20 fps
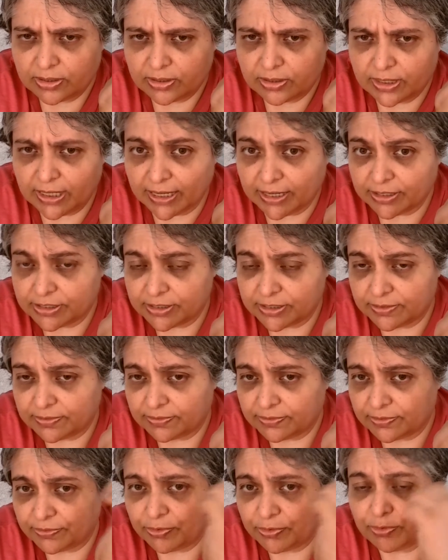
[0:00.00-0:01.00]

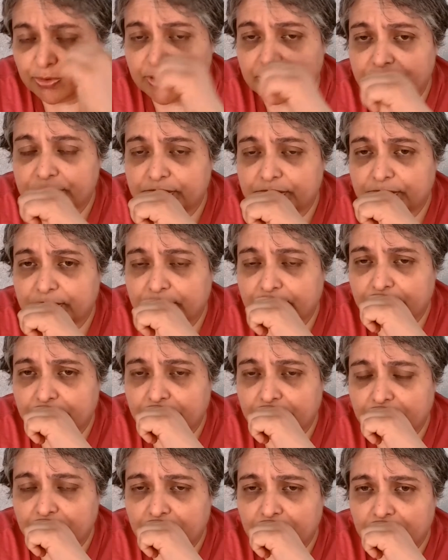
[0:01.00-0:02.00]
negative a few years ago,
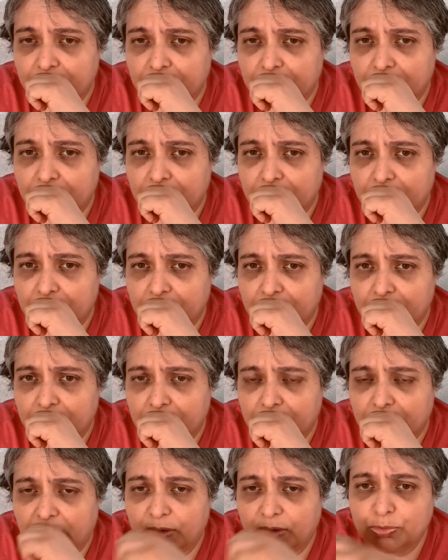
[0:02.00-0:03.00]

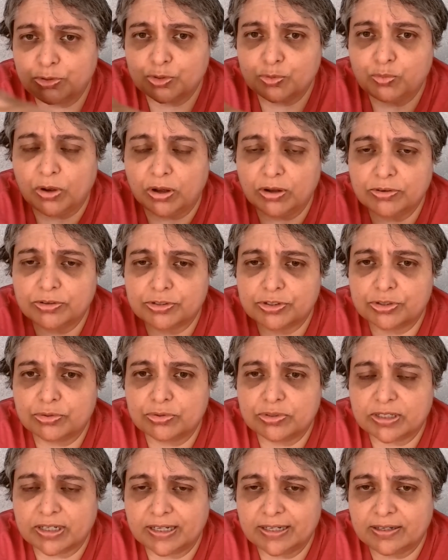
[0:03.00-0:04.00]
I was wound so
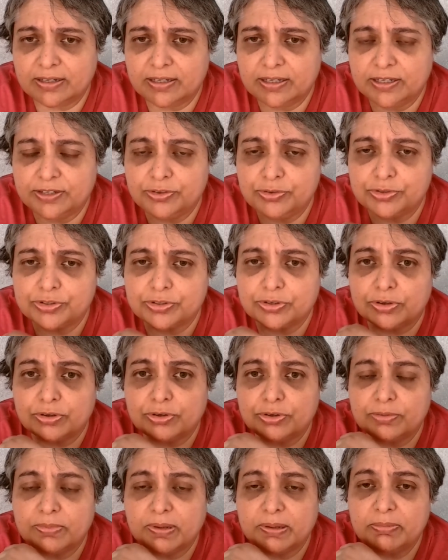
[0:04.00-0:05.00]
tightly it used to
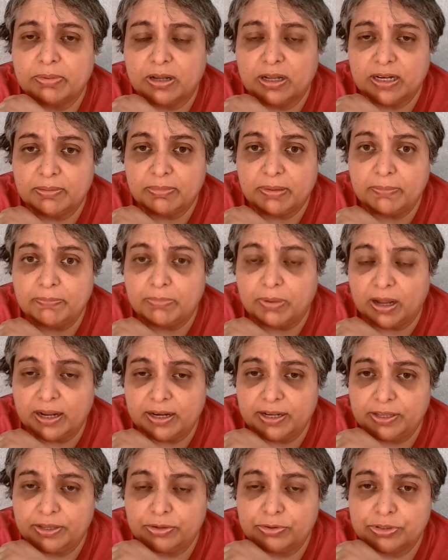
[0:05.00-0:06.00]
hurt my body. My
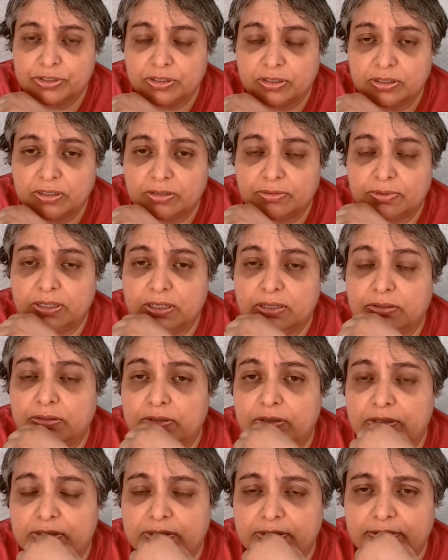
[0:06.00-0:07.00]
body used to literally
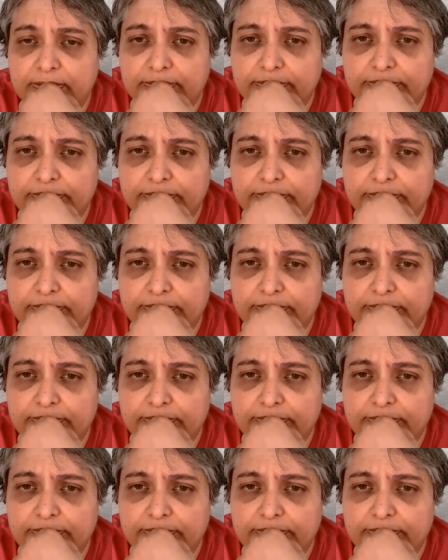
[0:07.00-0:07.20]
hurt.